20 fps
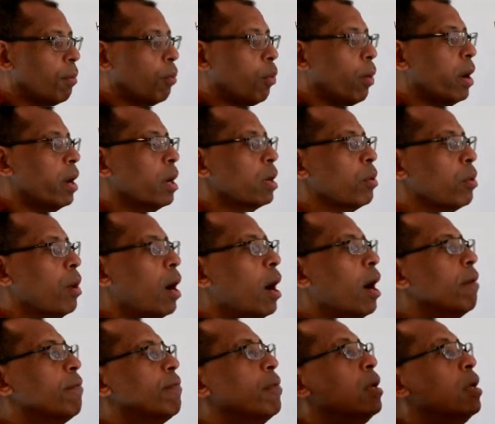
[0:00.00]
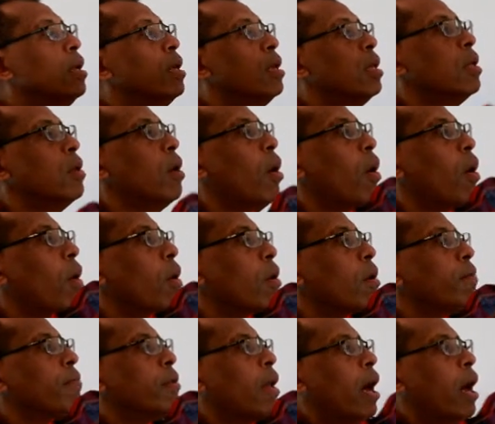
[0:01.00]
where you have
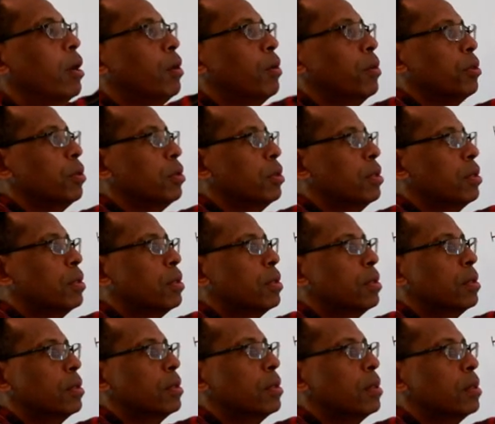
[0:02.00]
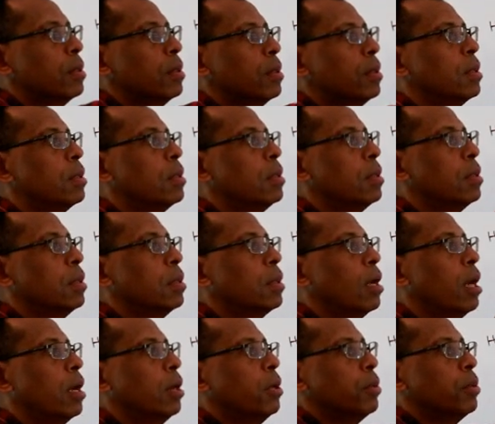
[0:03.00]
all of the hydrogens, this
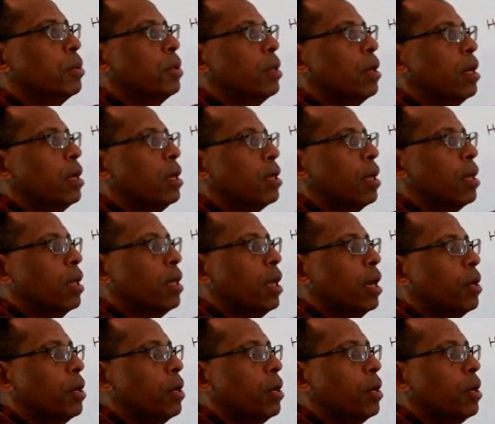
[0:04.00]
hydrogen and that